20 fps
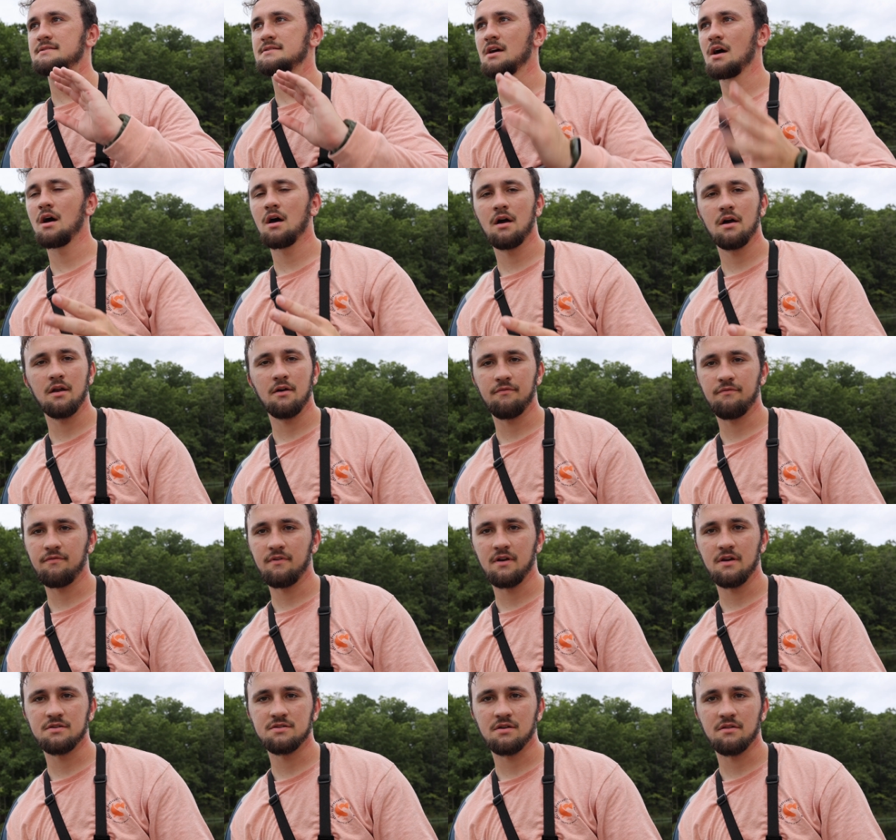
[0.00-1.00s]
ton of
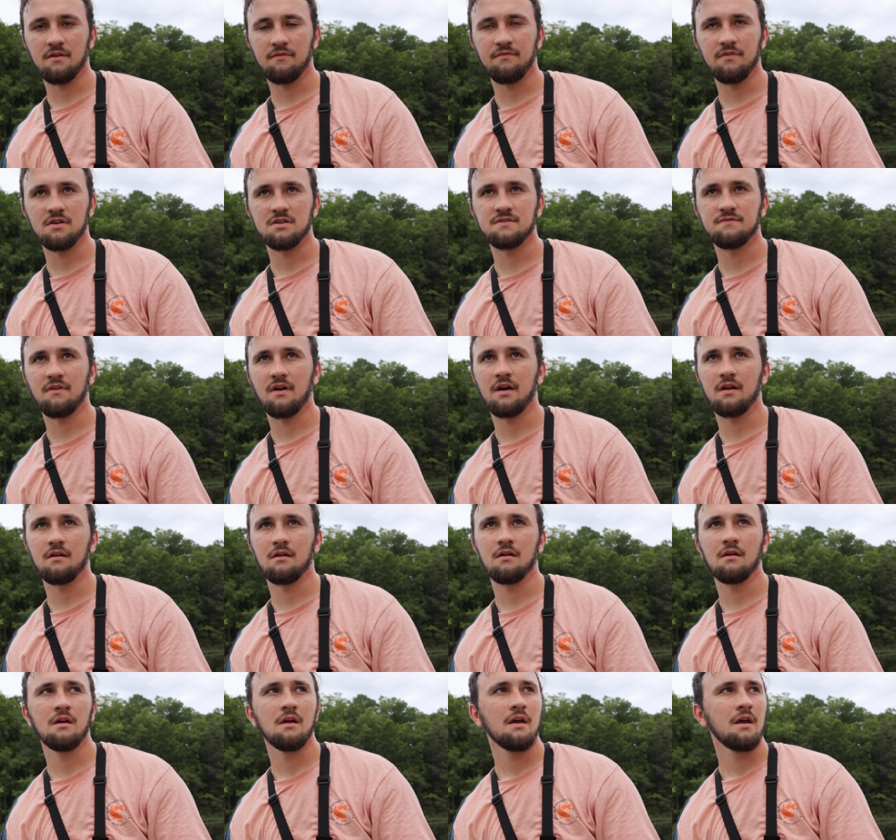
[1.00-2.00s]
fish on the fish
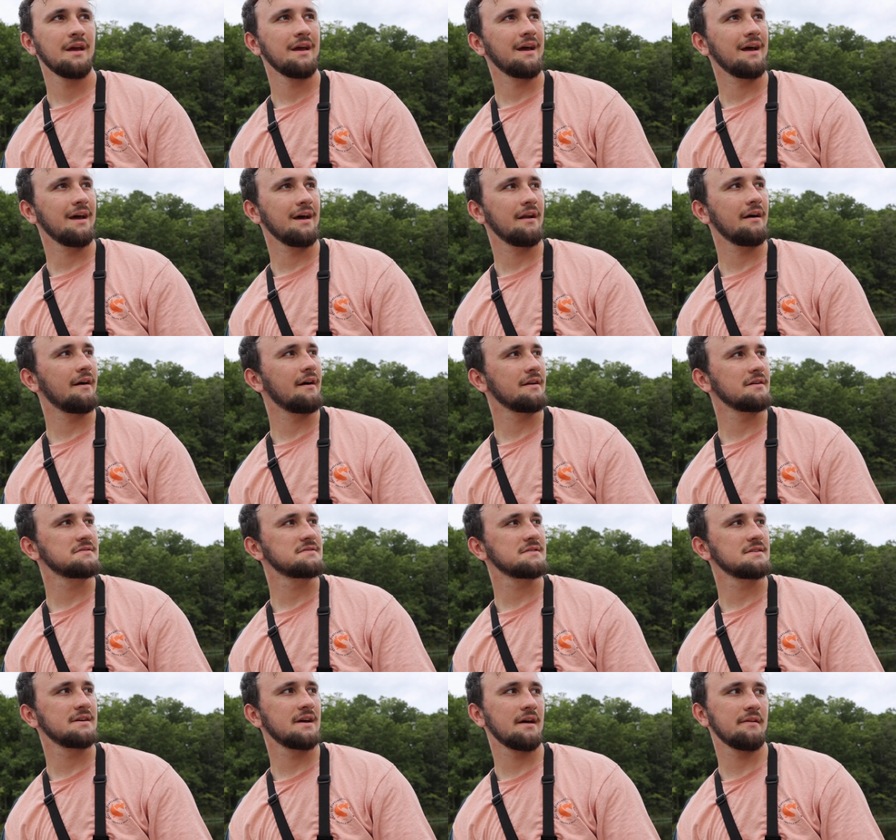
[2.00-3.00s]
finder, and
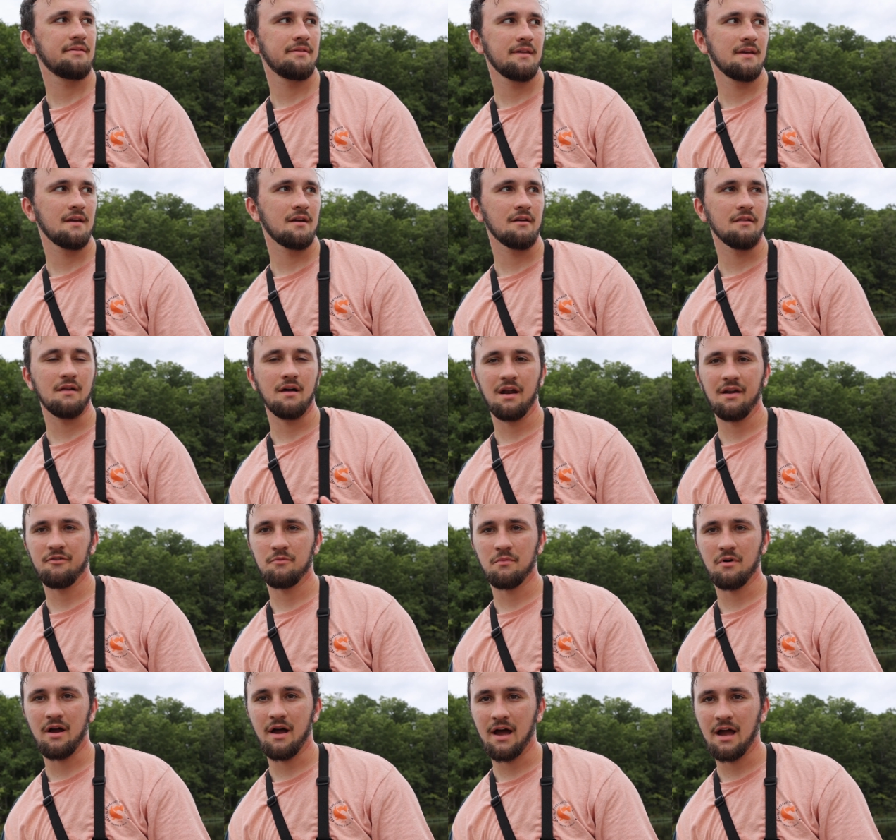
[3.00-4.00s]
honestly, I think a lot of
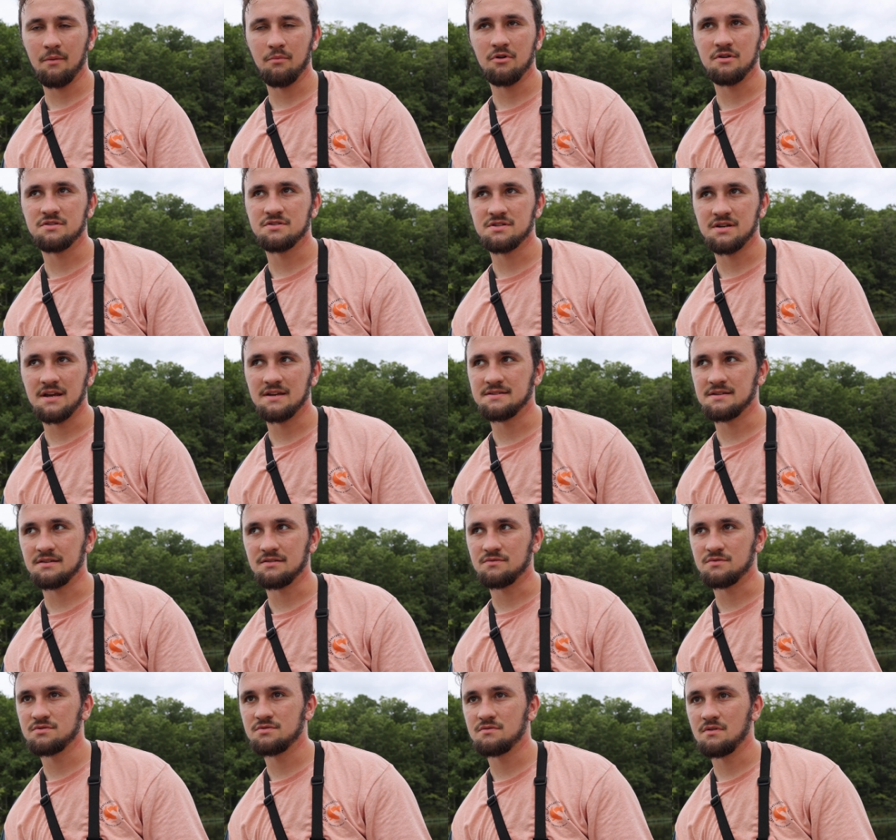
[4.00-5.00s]
them are hybrids
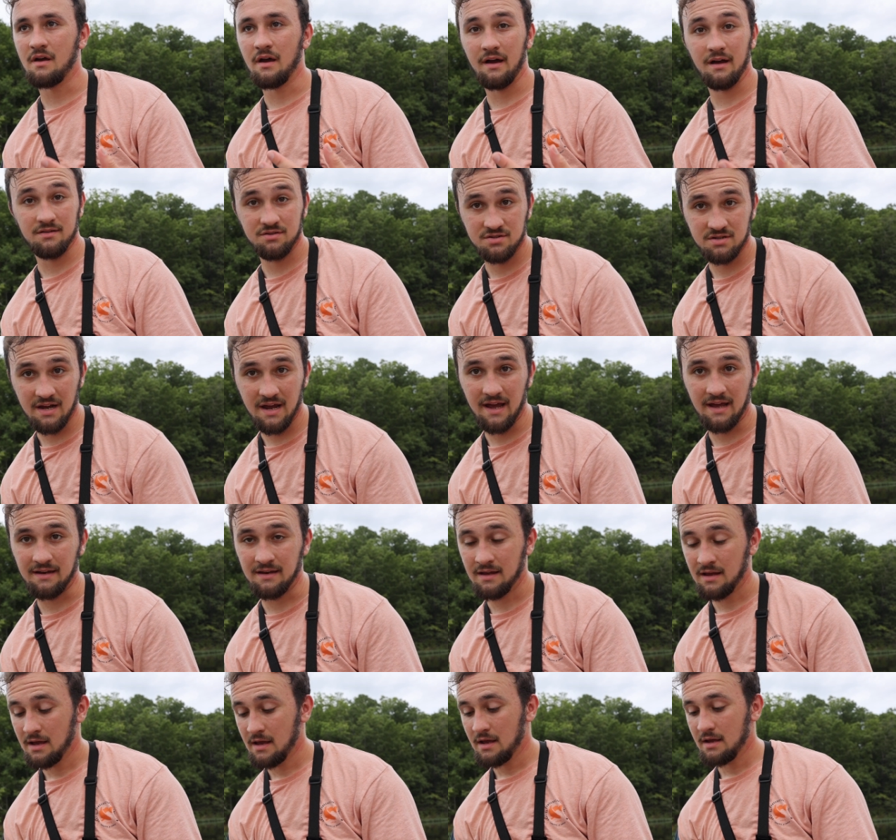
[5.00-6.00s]
chasing uh, shad.
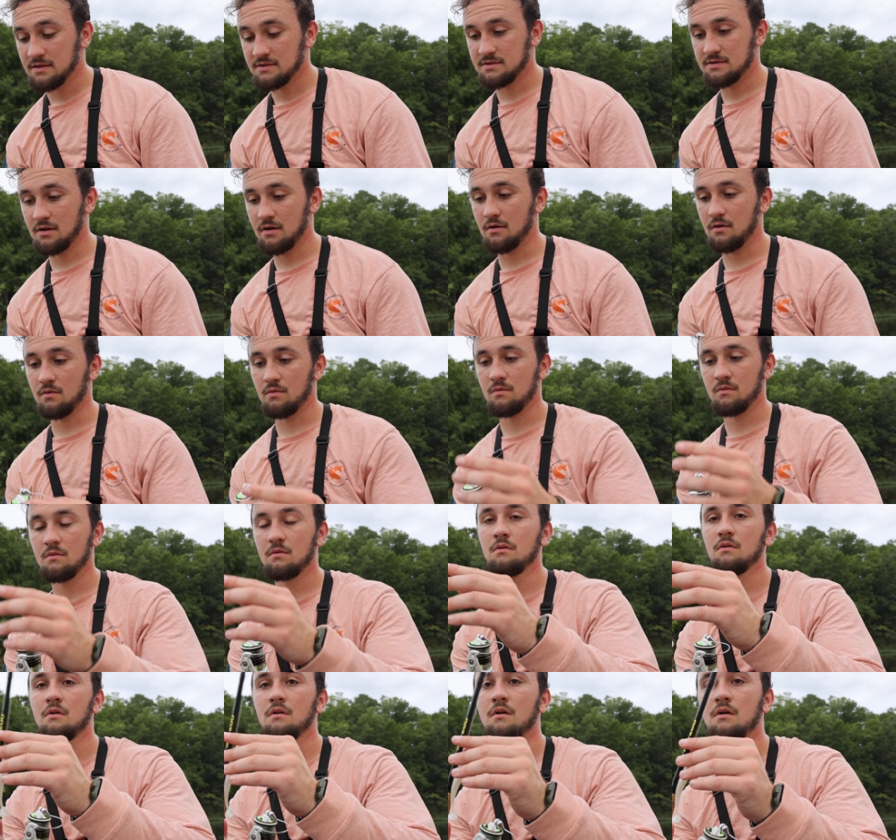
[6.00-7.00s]
So,
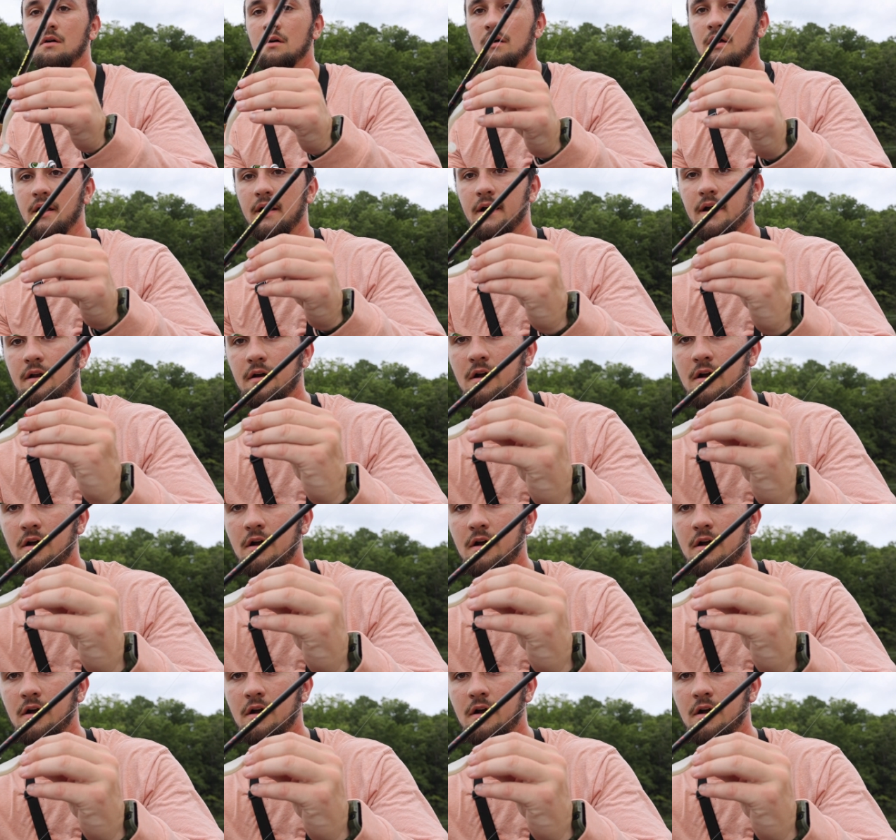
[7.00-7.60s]
I got a